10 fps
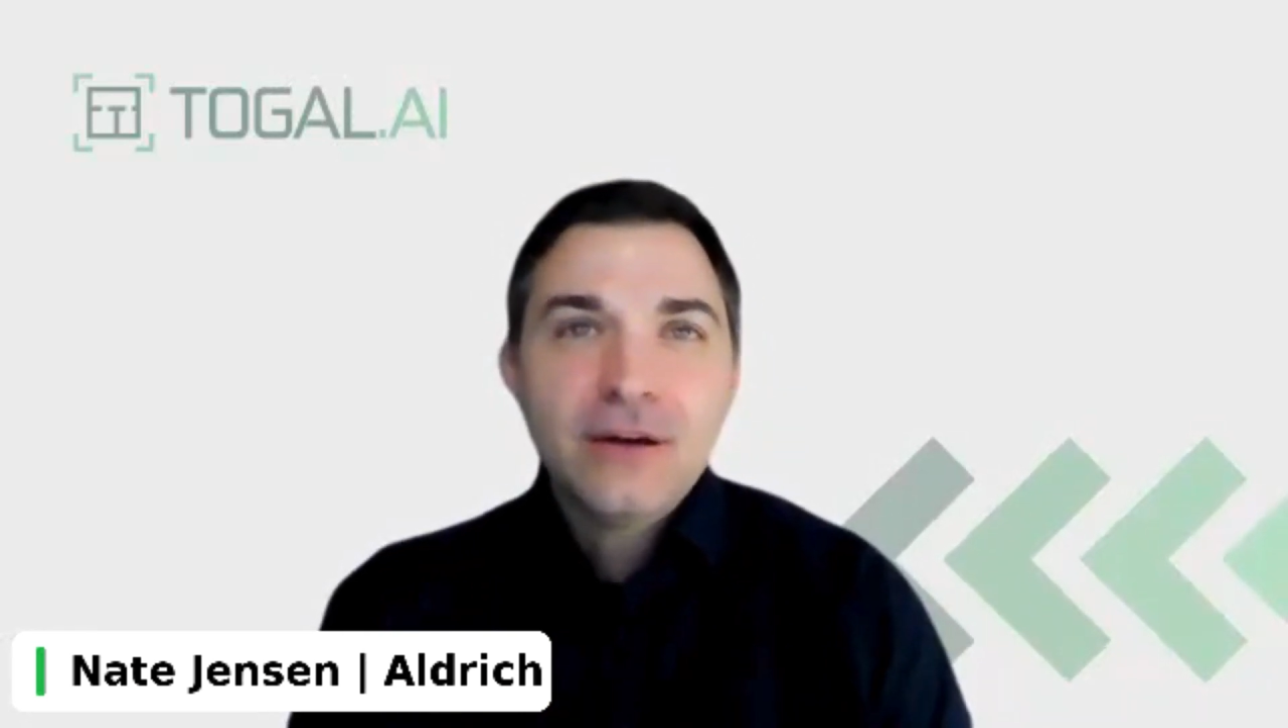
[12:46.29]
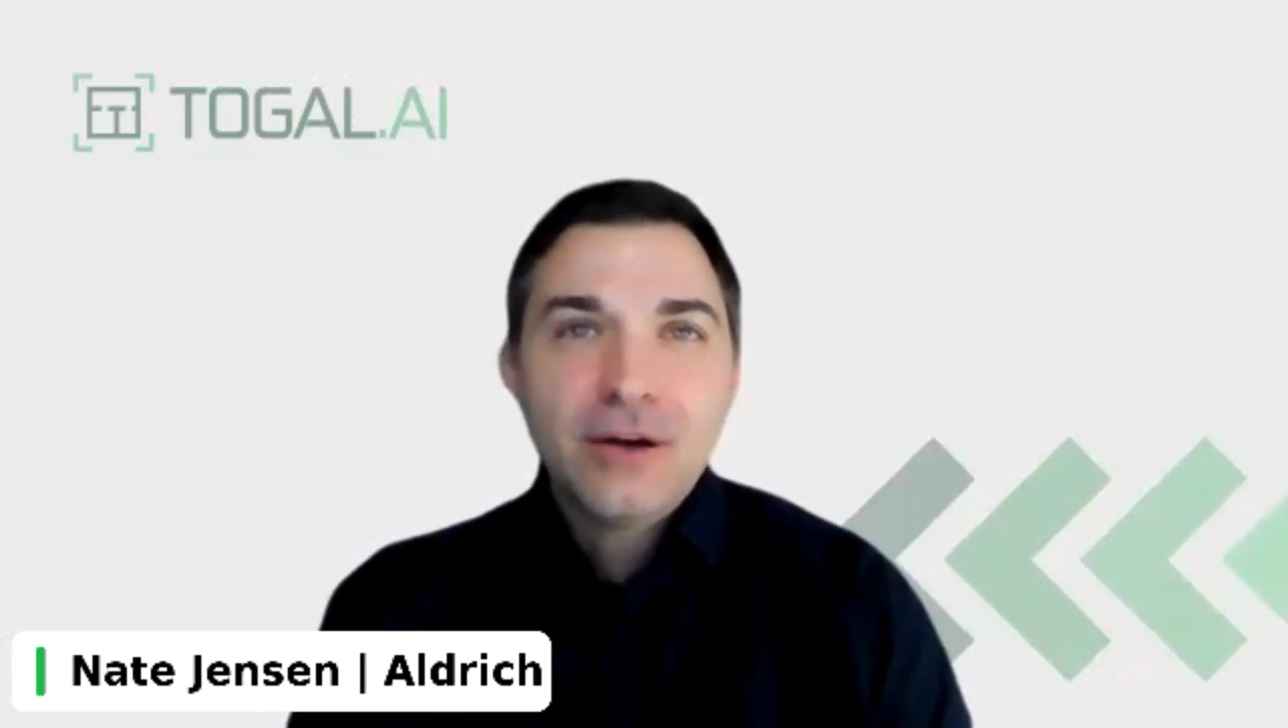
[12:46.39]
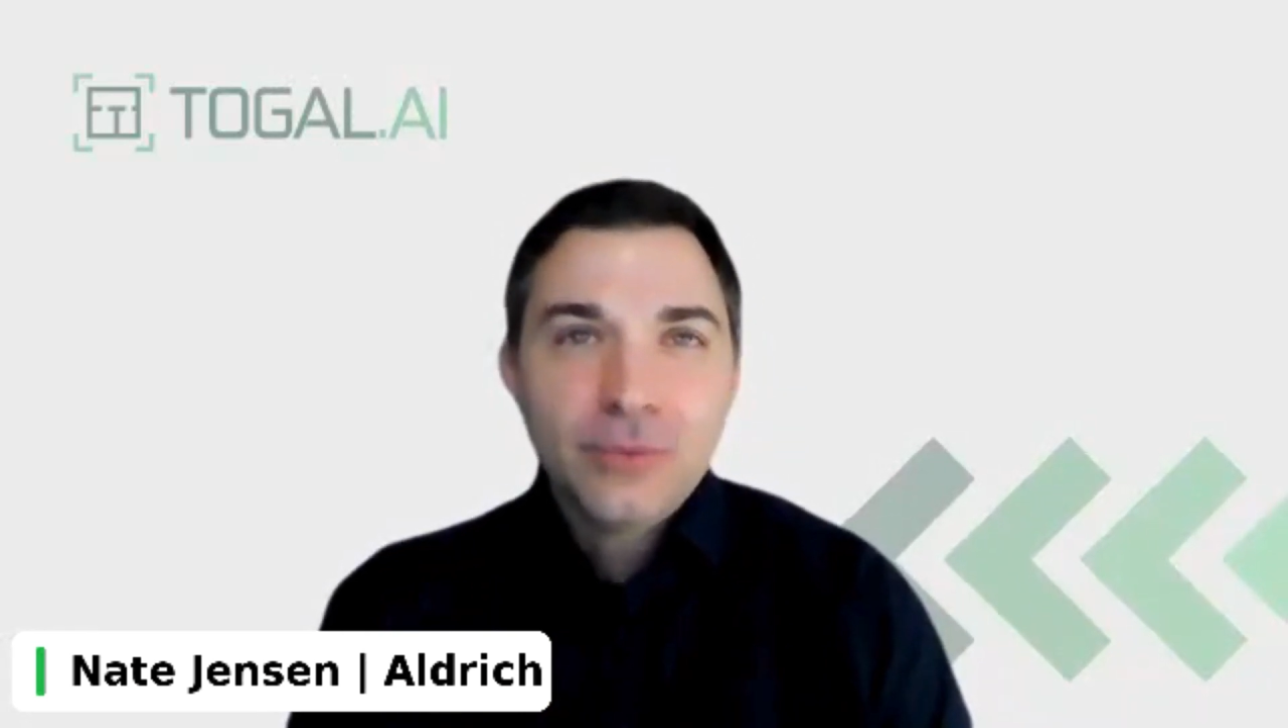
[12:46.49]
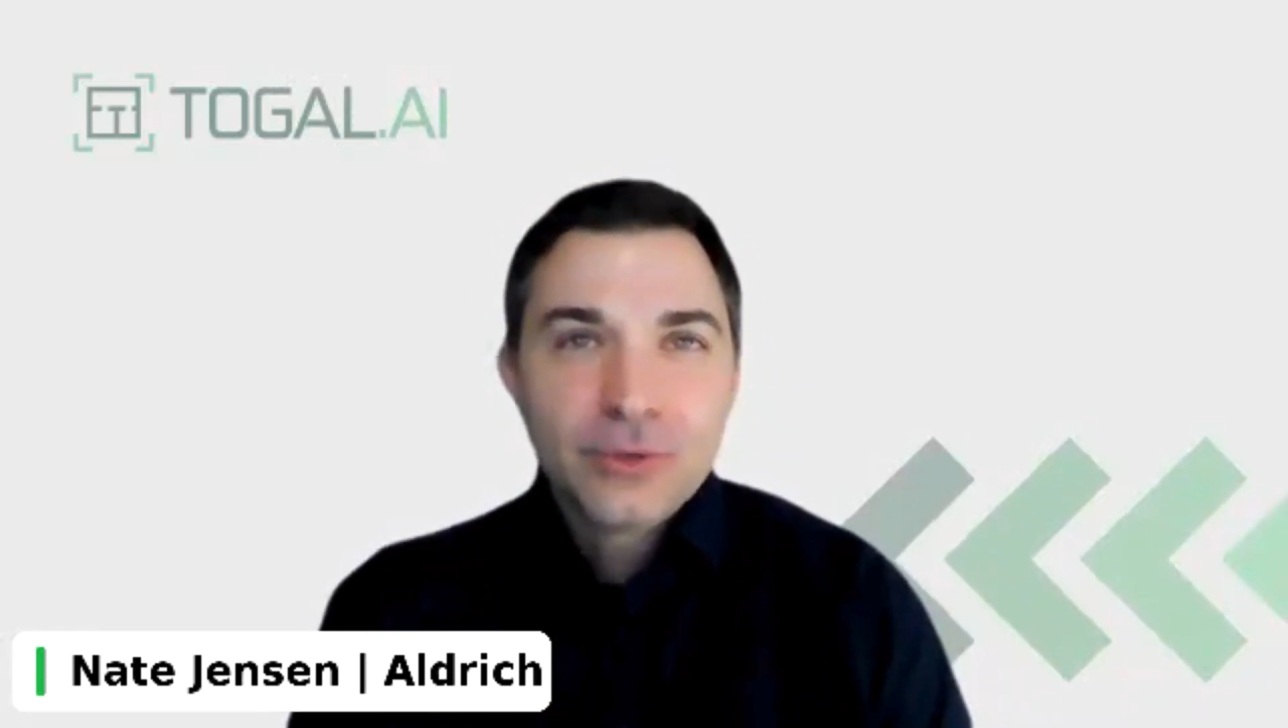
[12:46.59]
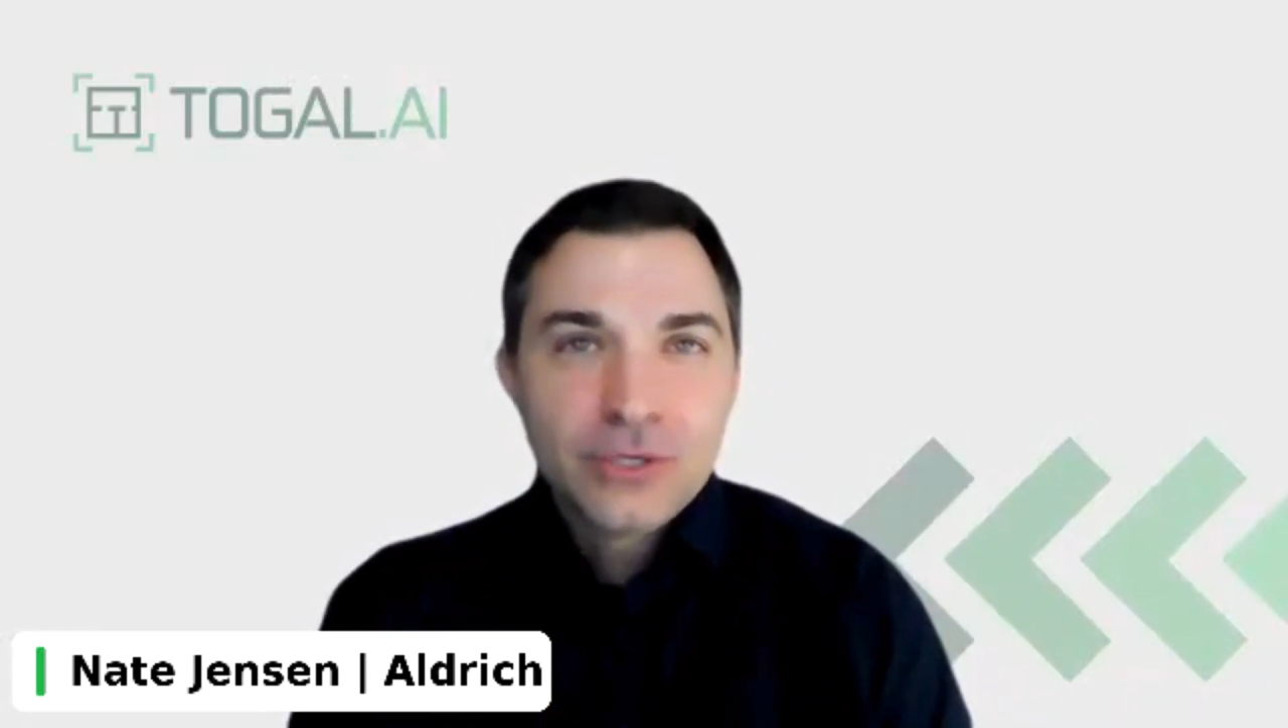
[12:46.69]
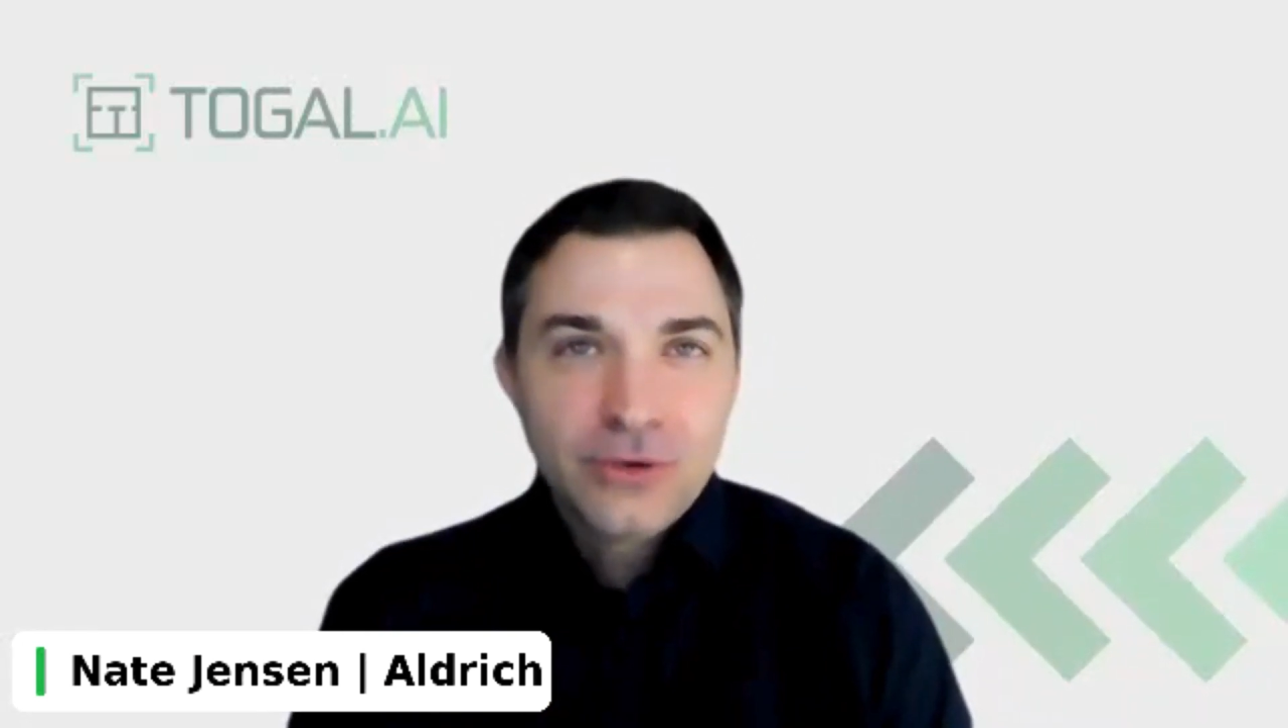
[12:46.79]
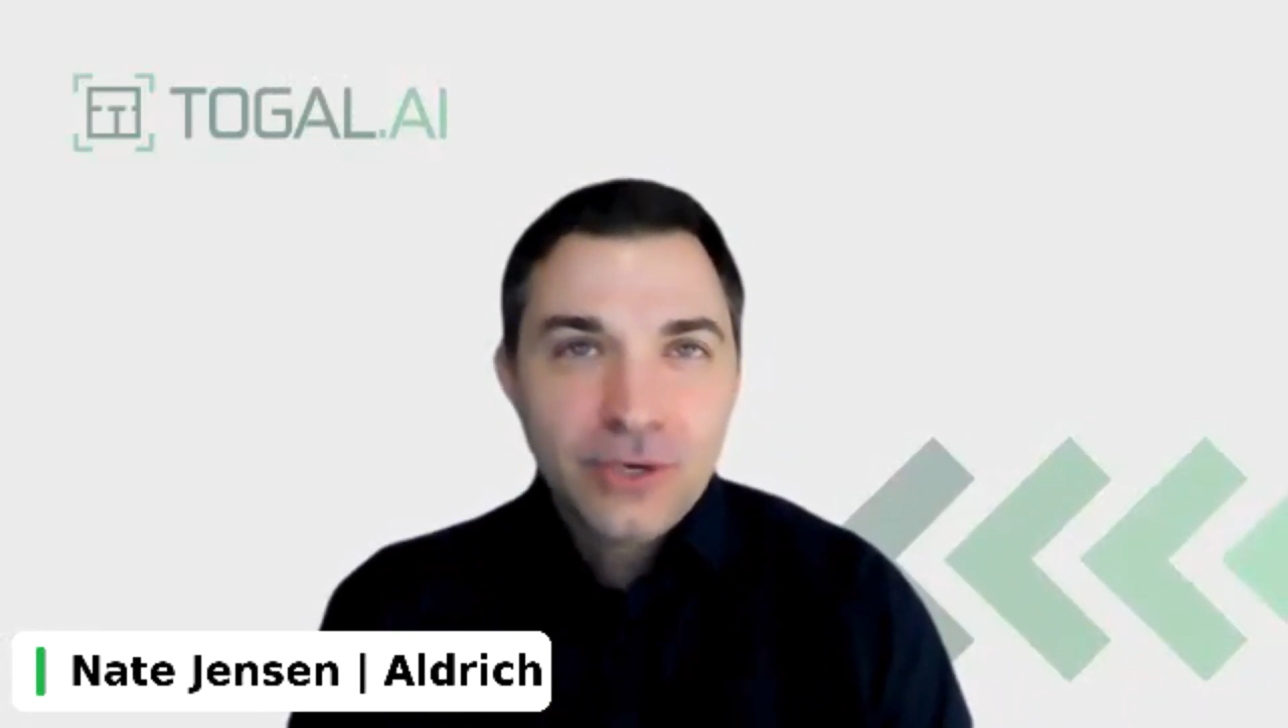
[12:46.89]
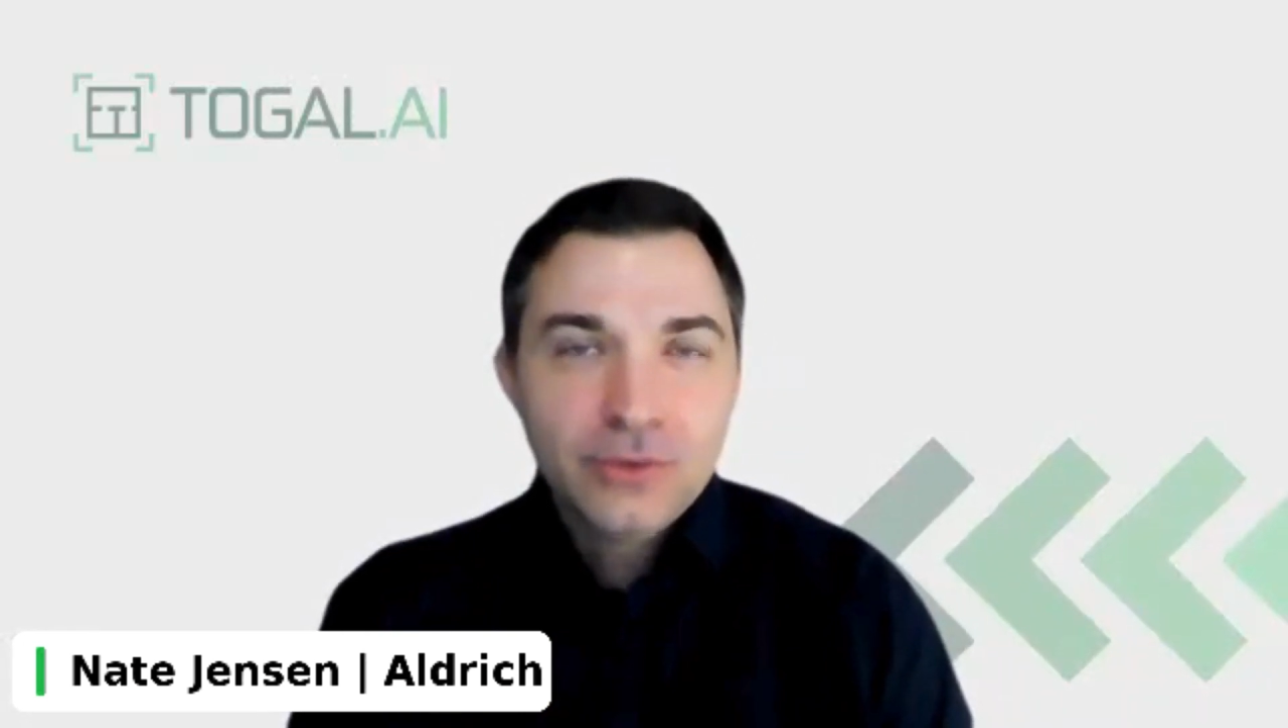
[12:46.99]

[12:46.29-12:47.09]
opportunity